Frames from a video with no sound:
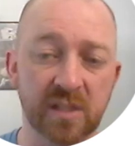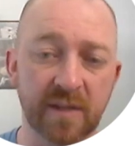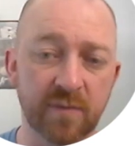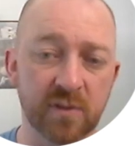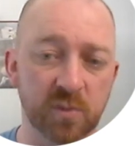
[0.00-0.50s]

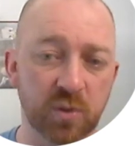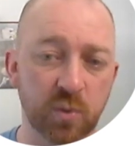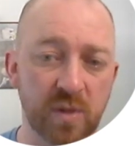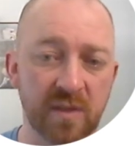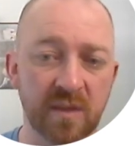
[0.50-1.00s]
difference
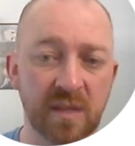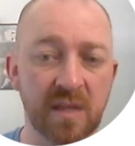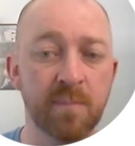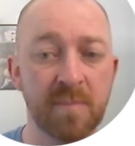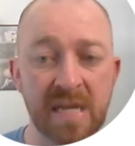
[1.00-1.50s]
between the
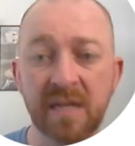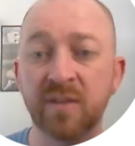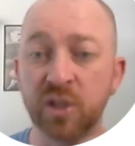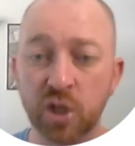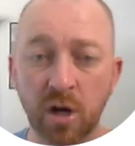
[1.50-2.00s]
mean and the
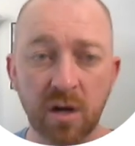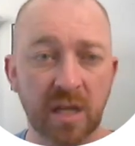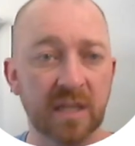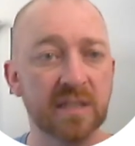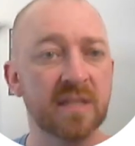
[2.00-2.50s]

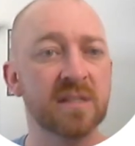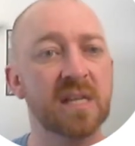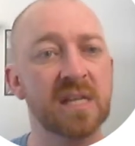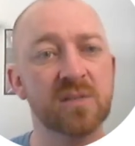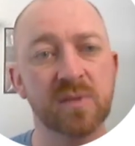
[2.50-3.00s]
target in this
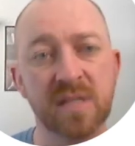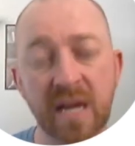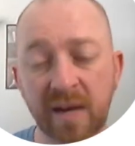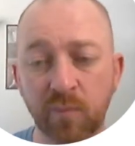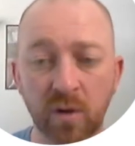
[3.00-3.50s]
case was
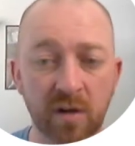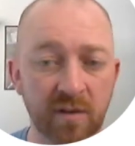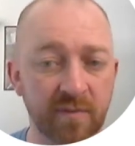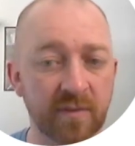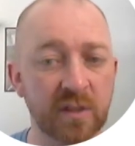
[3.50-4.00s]
negative
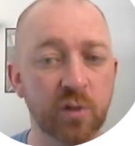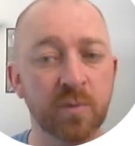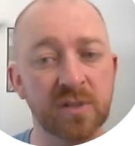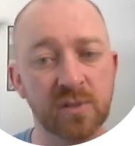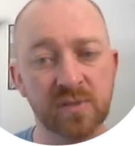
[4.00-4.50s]

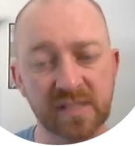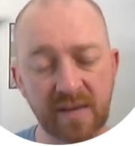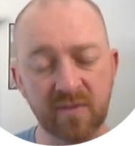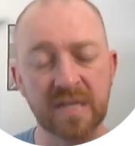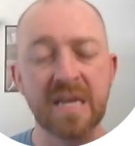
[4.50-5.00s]
152.27.
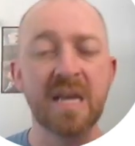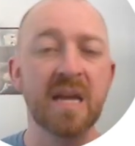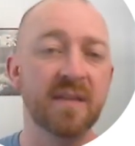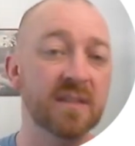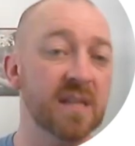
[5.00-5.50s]
In
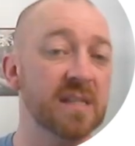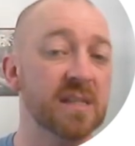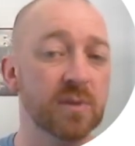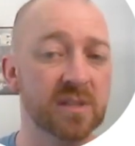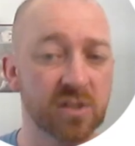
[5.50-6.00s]
this case, it
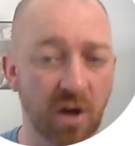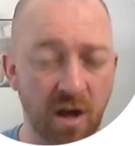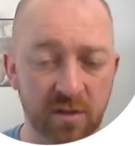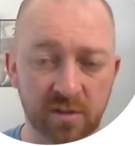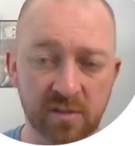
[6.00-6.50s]
was
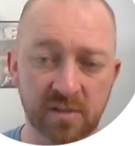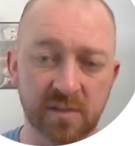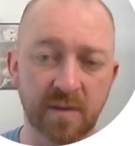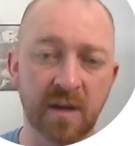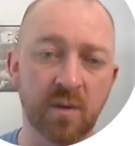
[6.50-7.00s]
dollars.
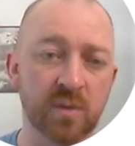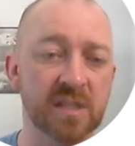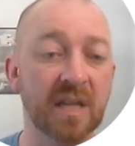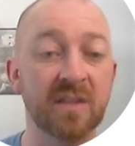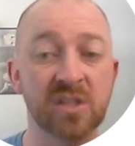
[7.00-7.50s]
Once
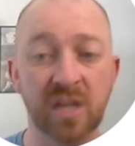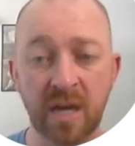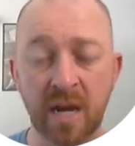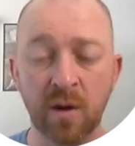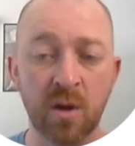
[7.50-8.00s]
again, the
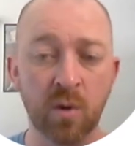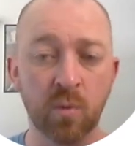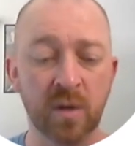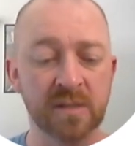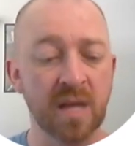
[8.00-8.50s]
scenario
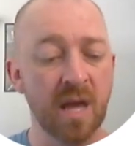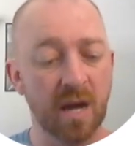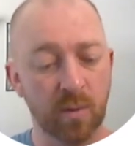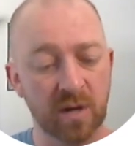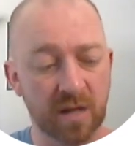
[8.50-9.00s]
was I
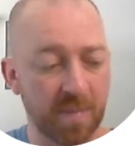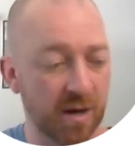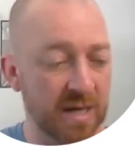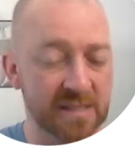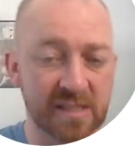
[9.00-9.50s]
wanted to
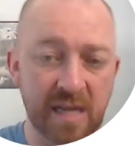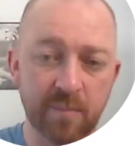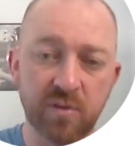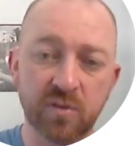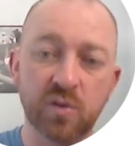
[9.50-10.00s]
compare a
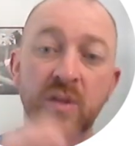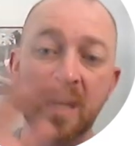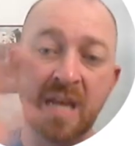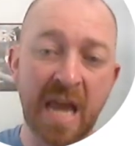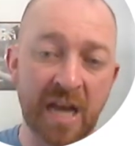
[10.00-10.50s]
sample to the
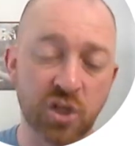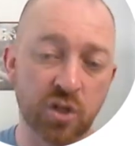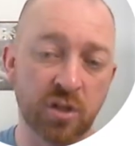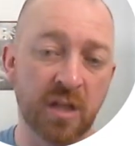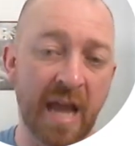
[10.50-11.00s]

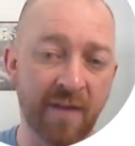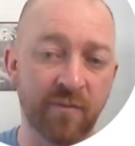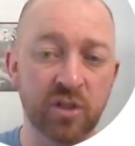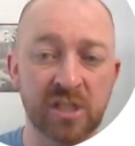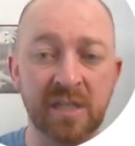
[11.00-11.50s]
national
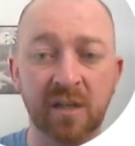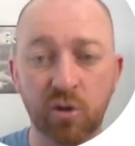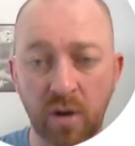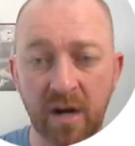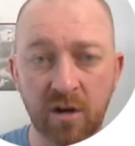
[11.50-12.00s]
average in
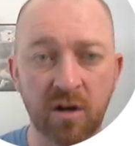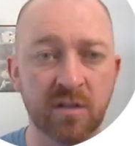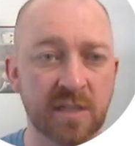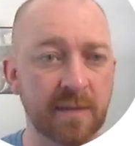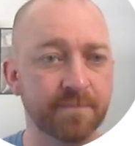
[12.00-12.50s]
credit card debt.